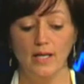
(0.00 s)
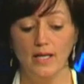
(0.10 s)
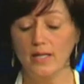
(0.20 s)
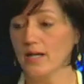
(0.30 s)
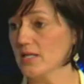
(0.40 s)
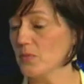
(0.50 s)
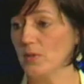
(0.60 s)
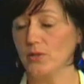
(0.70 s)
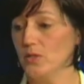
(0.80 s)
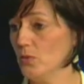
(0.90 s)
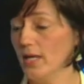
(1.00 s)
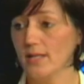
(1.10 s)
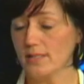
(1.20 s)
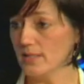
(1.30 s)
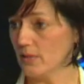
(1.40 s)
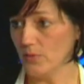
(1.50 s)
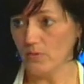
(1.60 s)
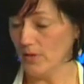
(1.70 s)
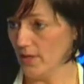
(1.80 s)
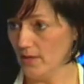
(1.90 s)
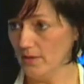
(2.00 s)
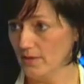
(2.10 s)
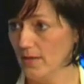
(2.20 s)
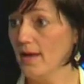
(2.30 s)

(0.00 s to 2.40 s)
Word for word: in a hospital you can't sleep through the night